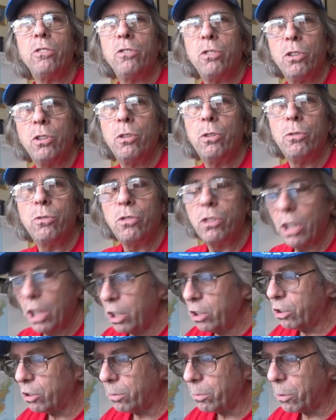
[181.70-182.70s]
to
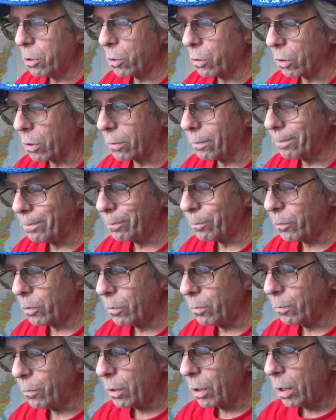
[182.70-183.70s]
change the motor
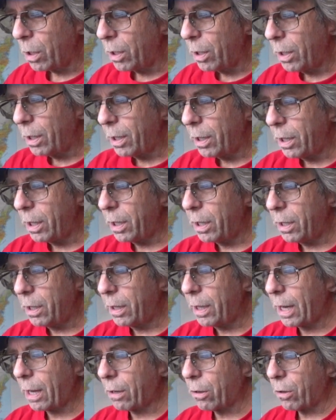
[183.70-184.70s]
in
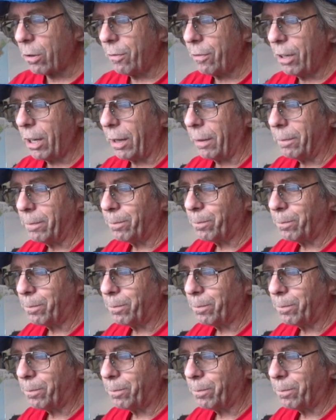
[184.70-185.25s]
that RV.